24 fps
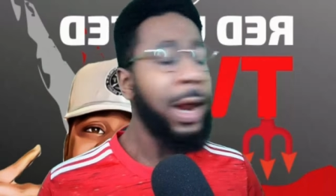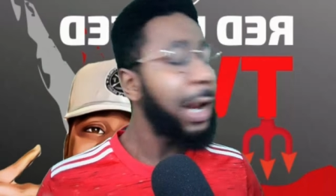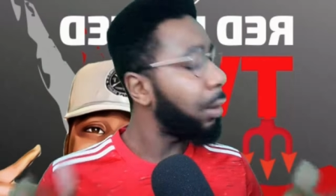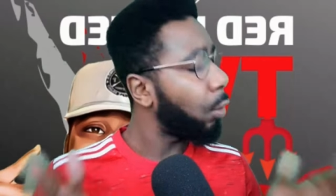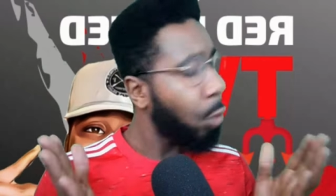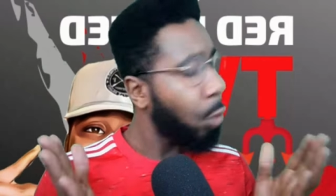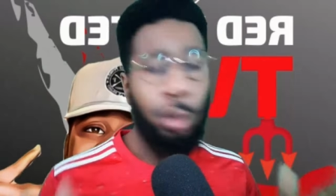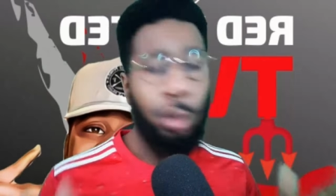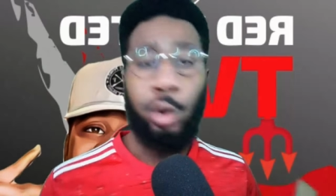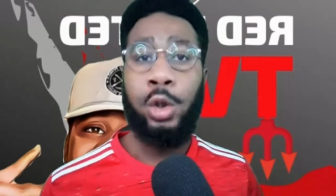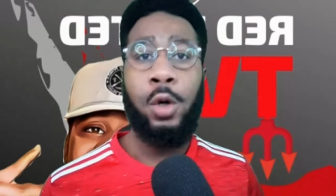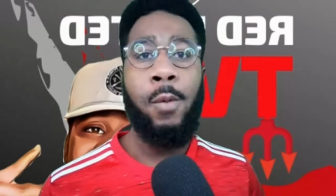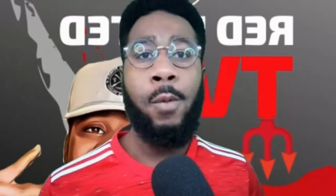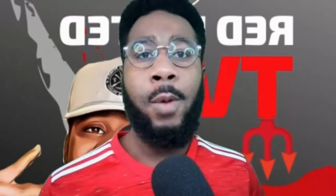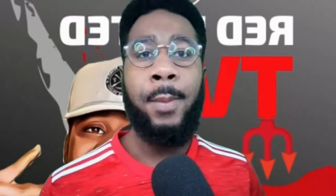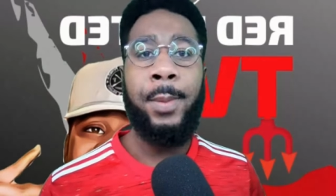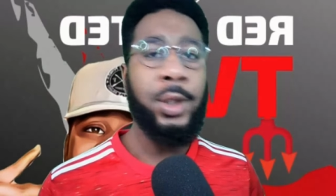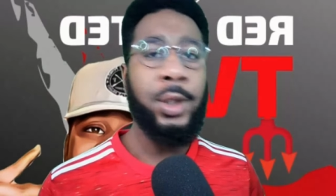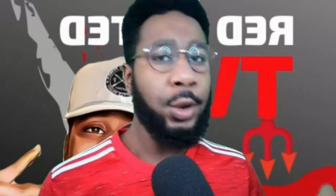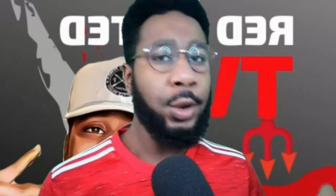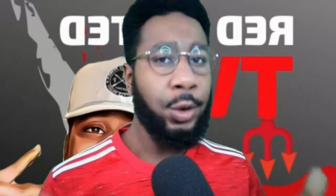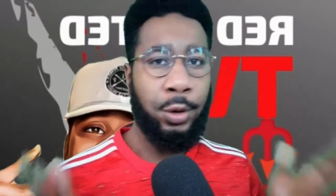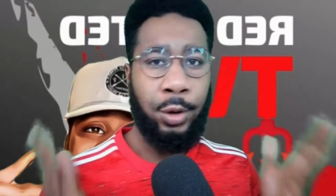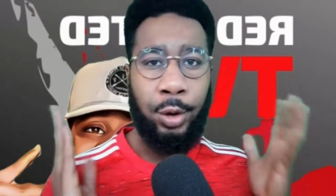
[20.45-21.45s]
And also remember
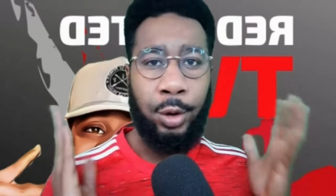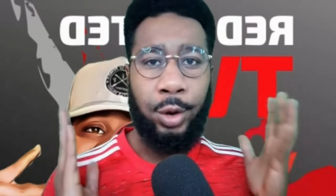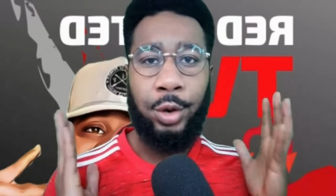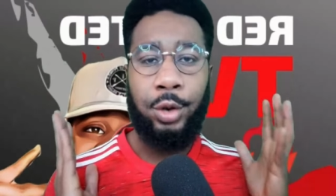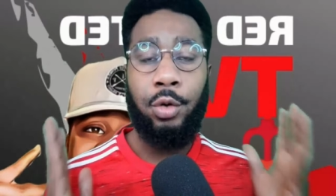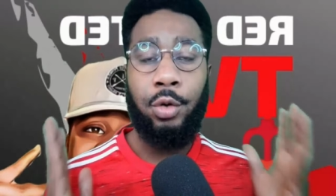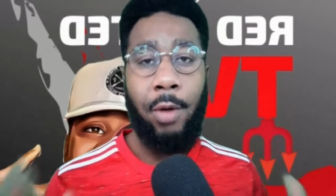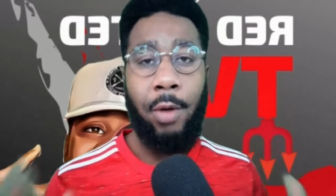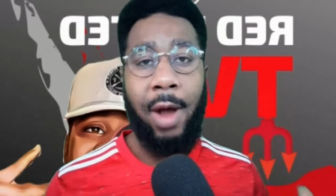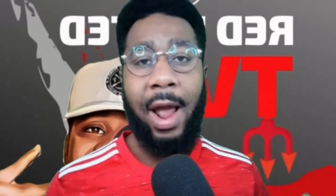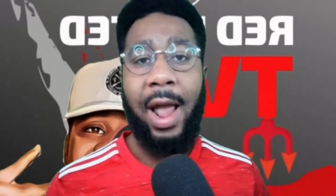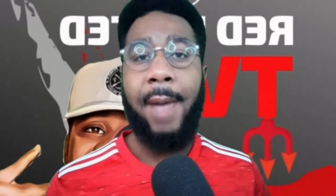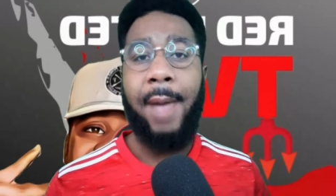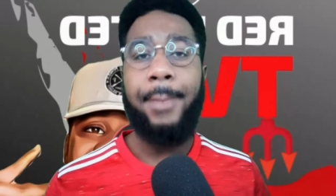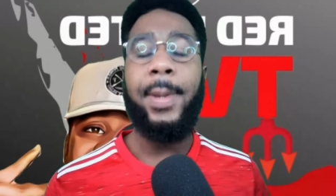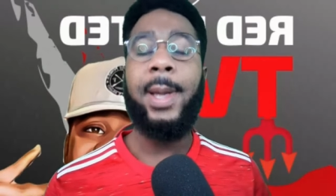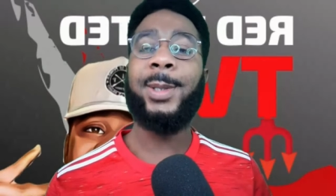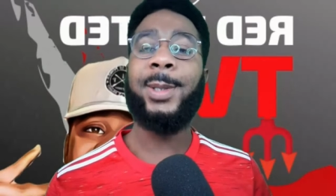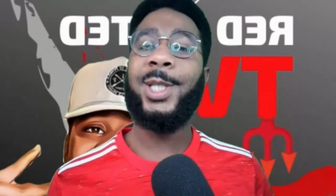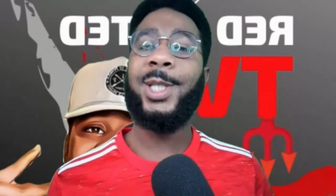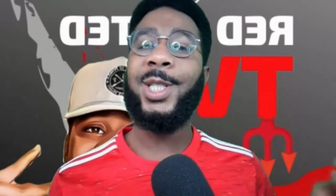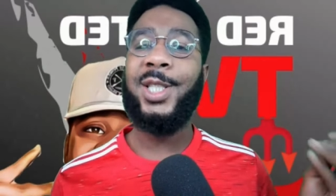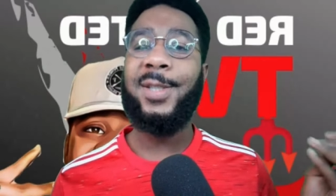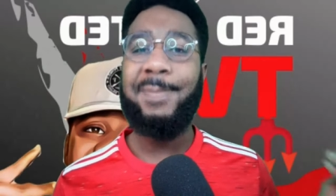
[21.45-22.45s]
to subscribe
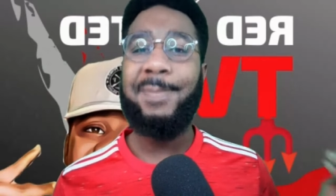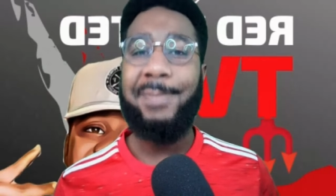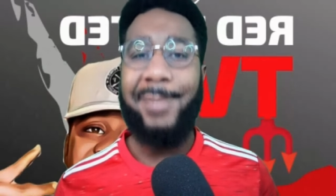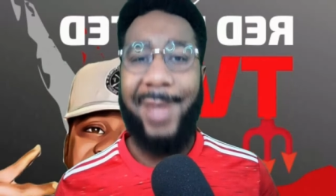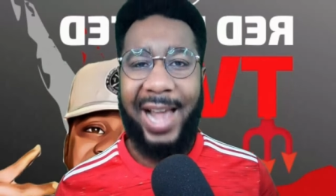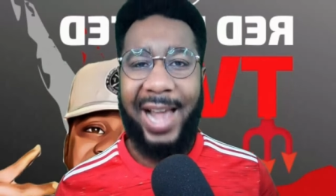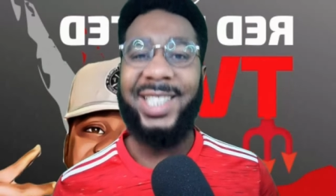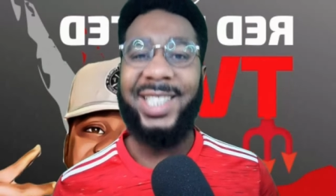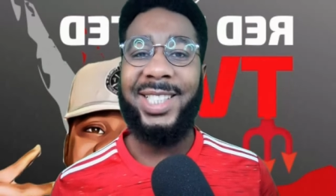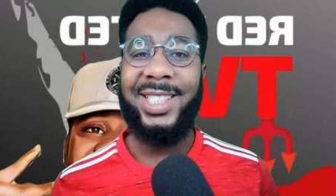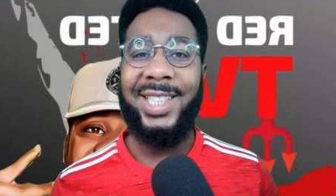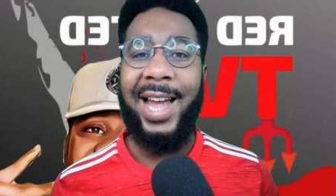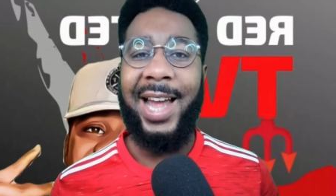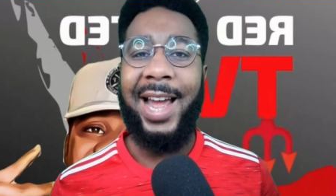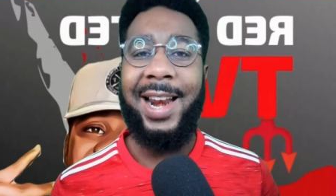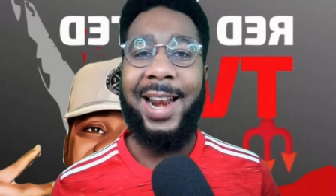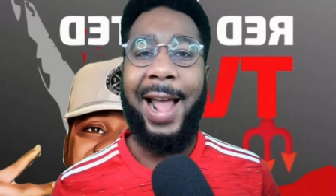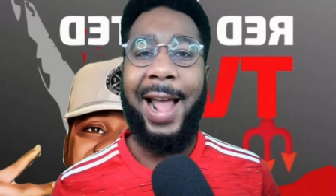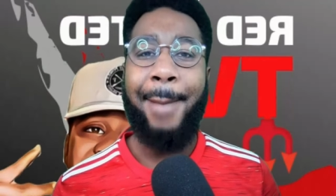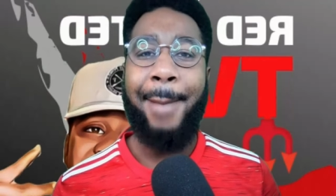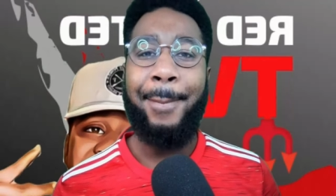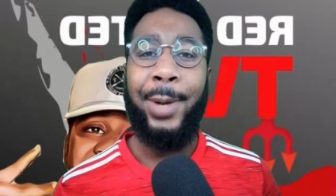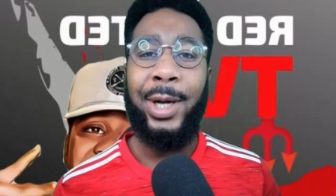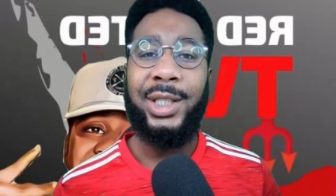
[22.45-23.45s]
and smash that
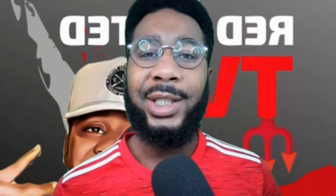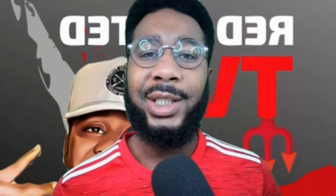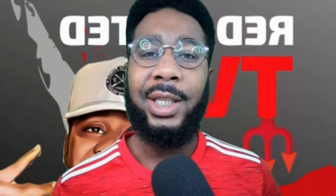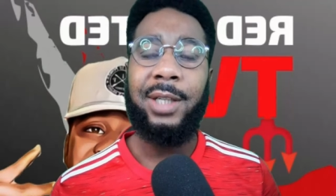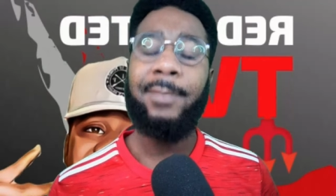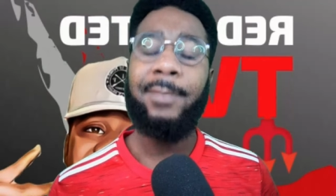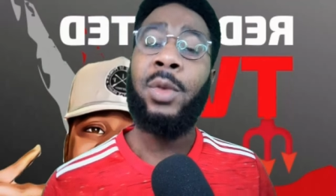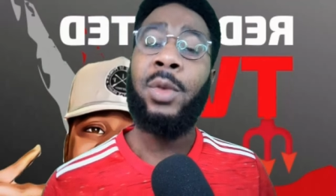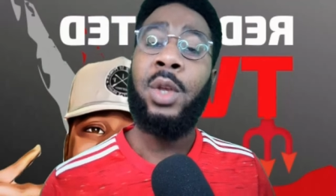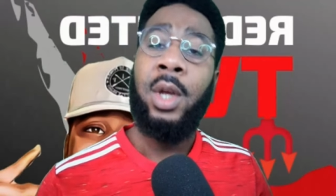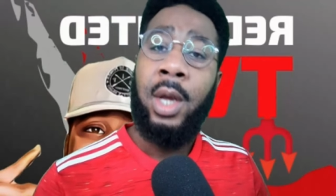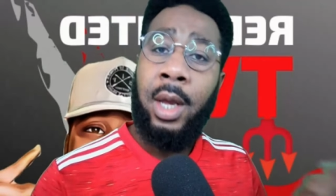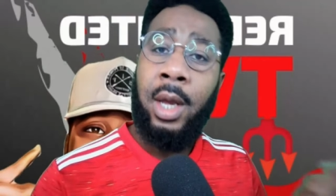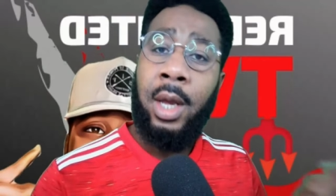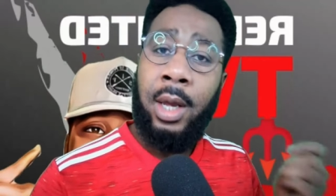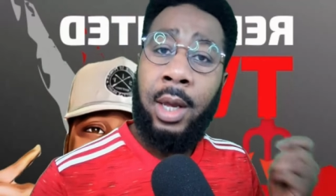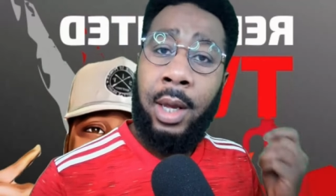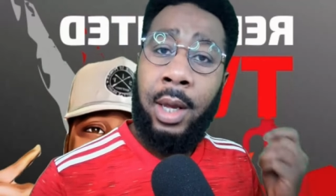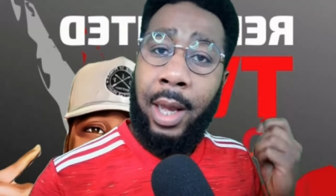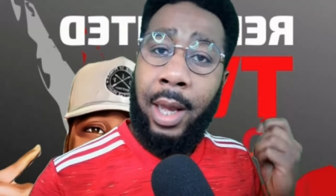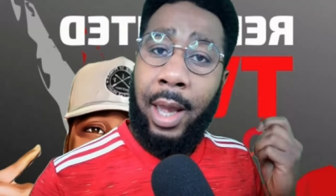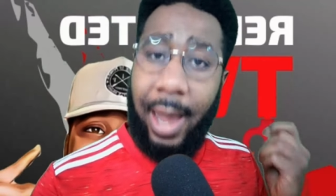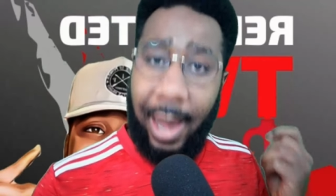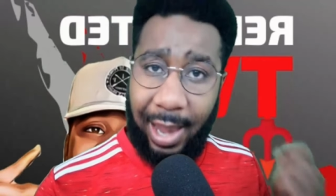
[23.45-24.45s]
like button
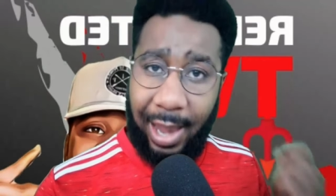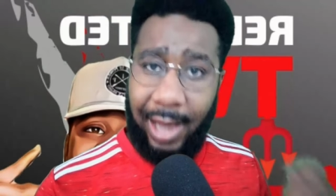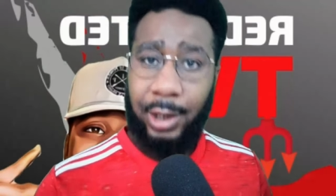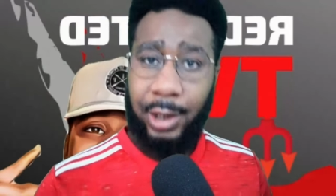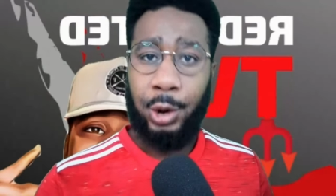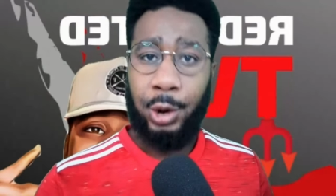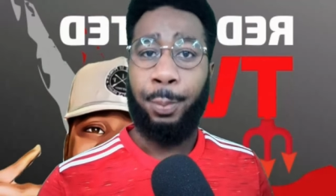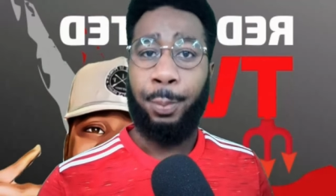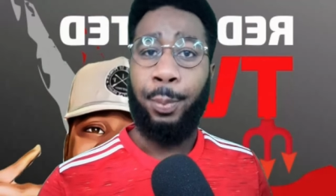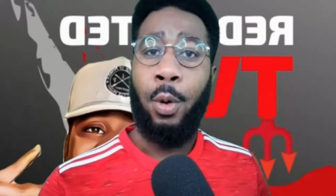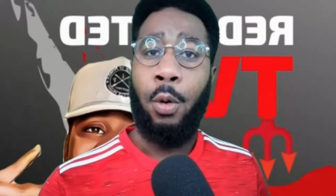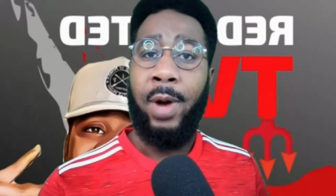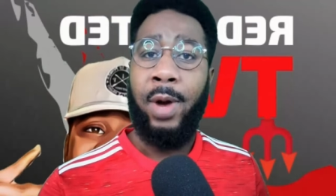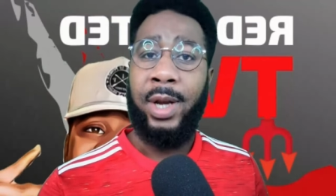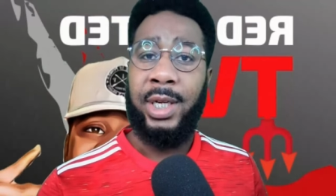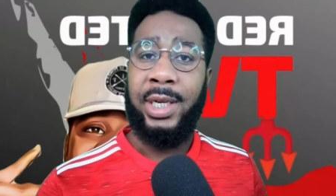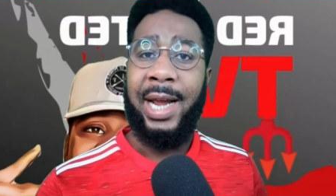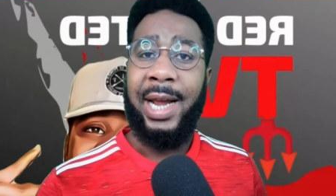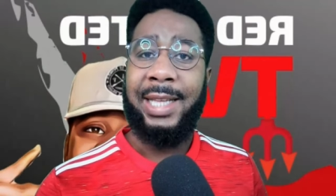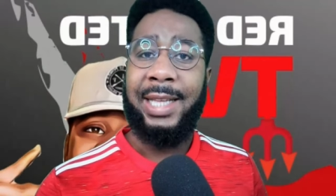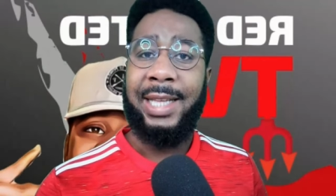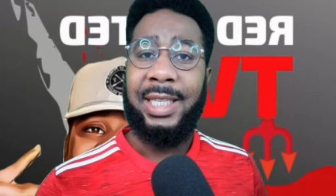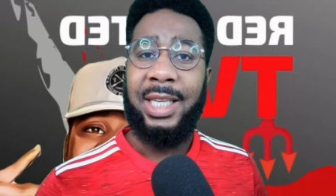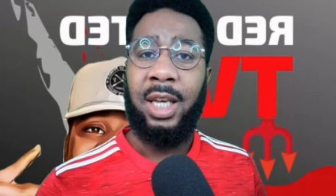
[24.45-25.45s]
and support Red
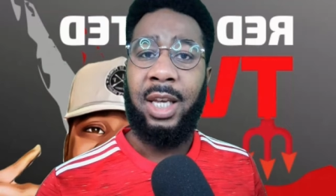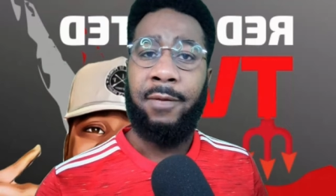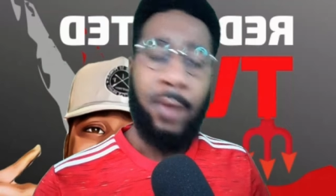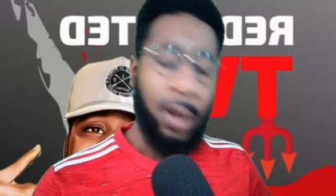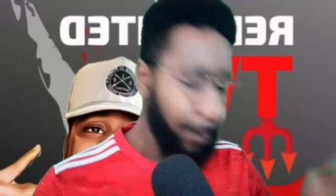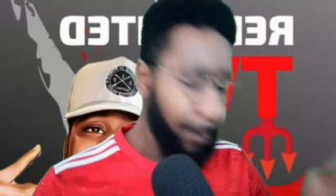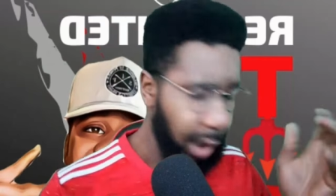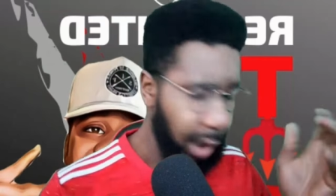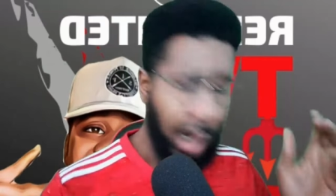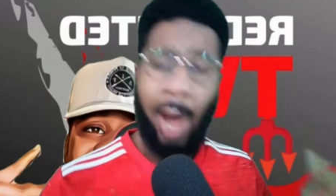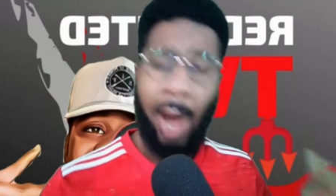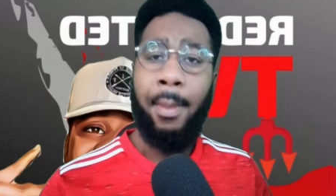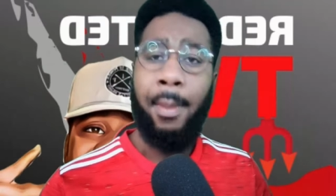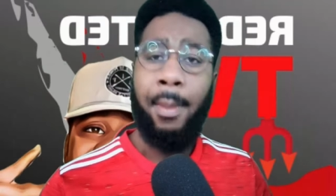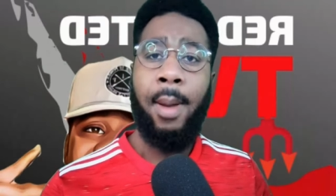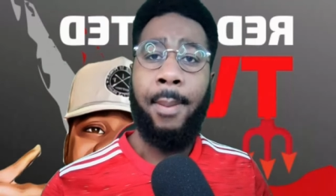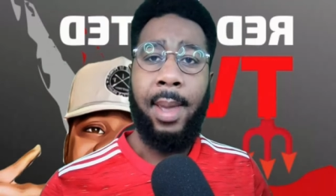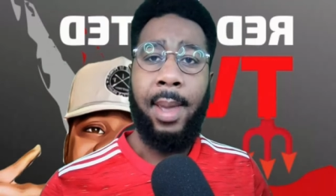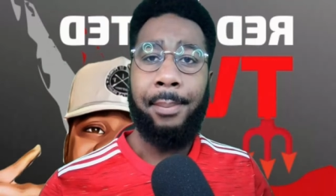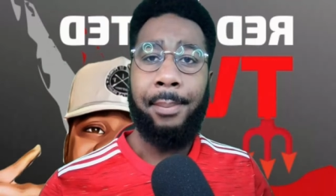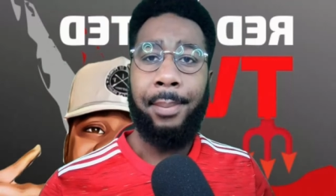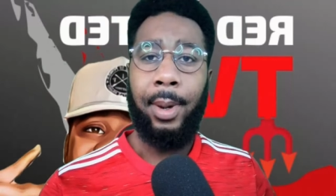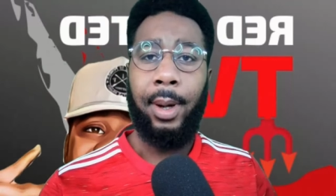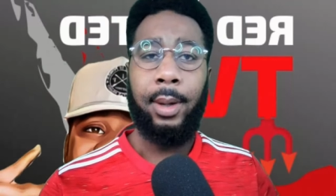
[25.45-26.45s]
United T V and become a
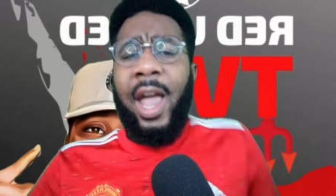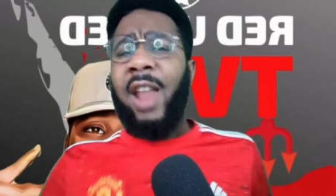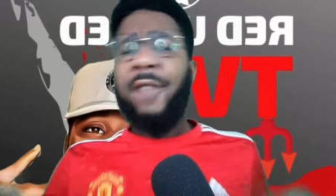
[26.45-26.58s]
member.